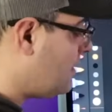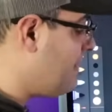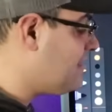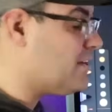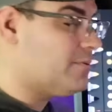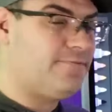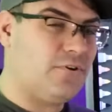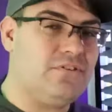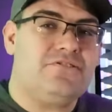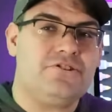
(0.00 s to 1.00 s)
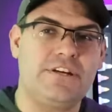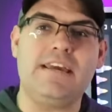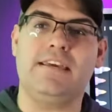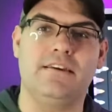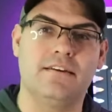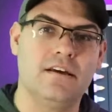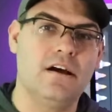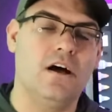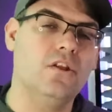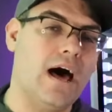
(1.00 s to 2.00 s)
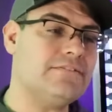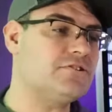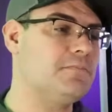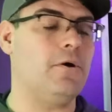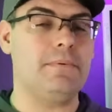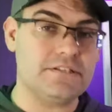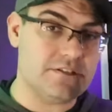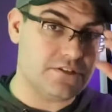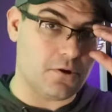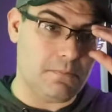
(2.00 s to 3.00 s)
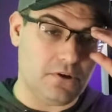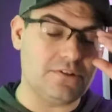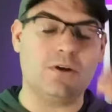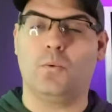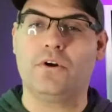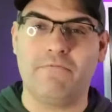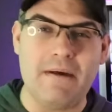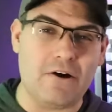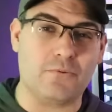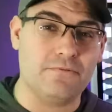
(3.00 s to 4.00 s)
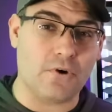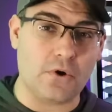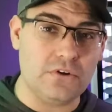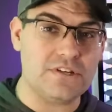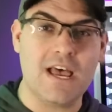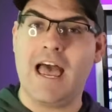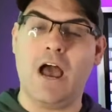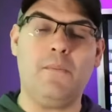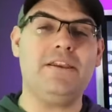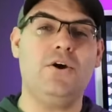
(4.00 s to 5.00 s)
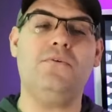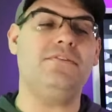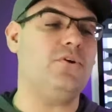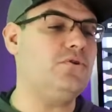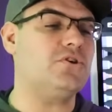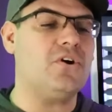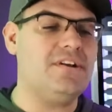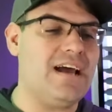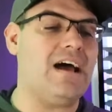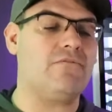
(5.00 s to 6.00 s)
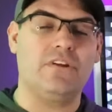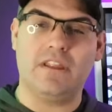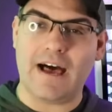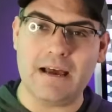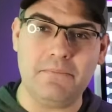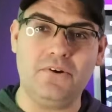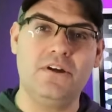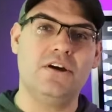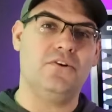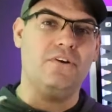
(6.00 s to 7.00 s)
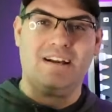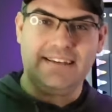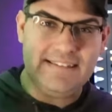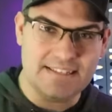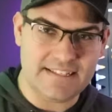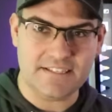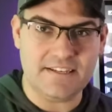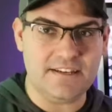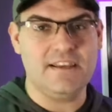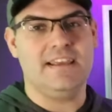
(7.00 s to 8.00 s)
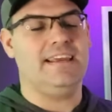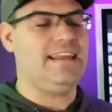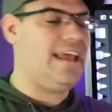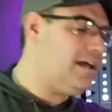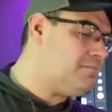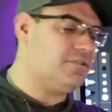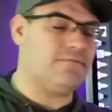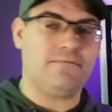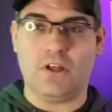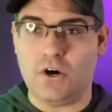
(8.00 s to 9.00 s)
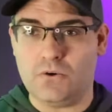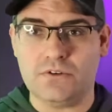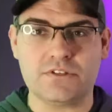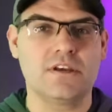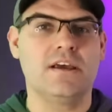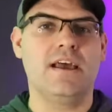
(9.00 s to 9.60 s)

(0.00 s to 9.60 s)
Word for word: to talk about is how referrals are shaky. A lot of small businesses are built on word of mouth referrals, and we know that those are not reliable, they're not consistent, it ebbs, it flows.